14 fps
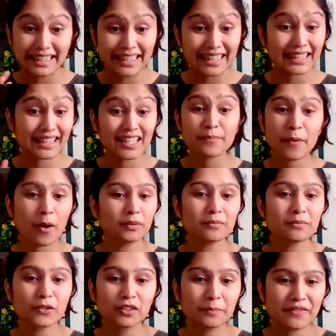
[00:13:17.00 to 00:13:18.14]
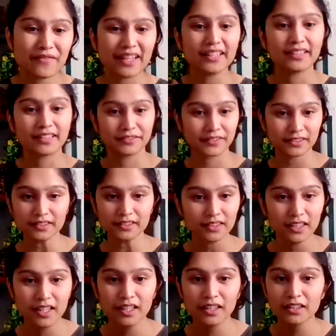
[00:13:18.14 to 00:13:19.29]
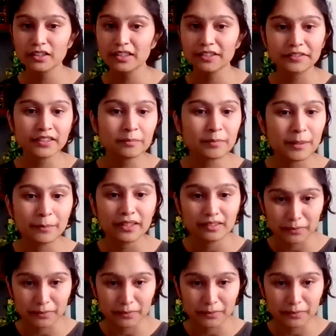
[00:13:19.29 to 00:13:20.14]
these problems could be very different to different people,